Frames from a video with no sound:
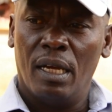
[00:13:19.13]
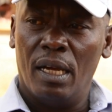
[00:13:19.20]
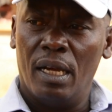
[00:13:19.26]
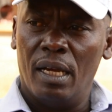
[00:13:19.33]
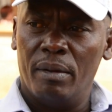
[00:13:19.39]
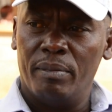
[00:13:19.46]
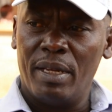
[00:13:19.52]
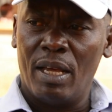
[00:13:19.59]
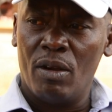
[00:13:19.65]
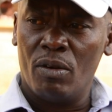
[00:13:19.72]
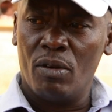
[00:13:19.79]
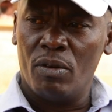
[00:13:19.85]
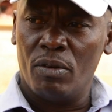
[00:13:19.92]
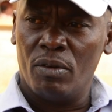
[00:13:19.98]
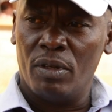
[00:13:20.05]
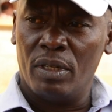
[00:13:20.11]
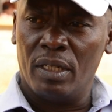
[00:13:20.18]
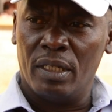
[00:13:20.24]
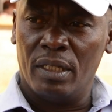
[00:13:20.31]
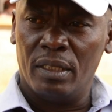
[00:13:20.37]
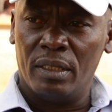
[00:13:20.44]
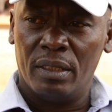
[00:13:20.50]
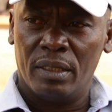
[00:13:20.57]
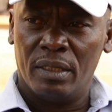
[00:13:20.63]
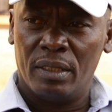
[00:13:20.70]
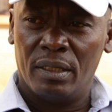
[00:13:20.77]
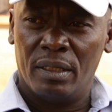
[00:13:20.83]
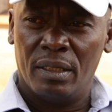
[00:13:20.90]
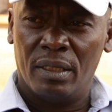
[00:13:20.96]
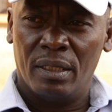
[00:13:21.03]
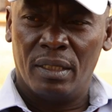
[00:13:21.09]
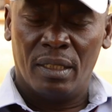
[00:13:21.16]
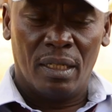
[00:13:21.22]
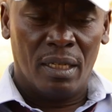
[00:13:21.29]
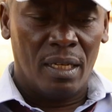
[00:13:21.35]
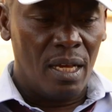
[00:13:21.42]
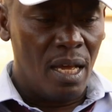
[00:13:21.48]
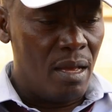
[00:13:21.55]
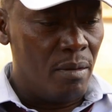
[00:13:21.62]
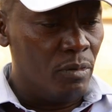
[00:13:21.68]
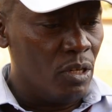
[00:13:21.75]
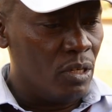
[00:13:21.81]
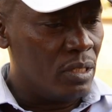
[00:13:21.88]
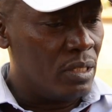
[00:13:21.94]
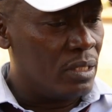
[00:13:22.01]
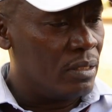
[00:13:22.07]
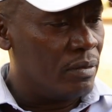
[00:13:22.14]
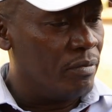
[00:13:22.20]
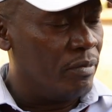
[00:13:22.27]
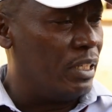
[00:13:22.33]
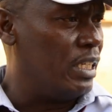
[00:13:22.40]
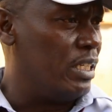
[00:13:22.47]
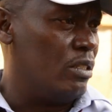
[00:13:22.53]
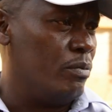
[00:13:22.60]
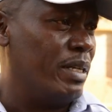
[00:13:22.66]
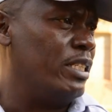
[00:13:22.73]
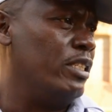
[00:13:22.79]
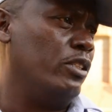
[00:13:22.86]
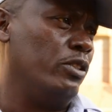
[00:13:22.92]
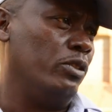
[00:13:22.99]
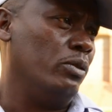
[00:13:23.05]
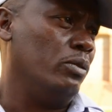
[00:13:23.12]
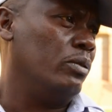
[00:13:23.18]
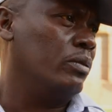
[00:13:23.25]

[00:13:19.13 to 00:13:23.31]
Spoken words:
I am now, I'm not village material.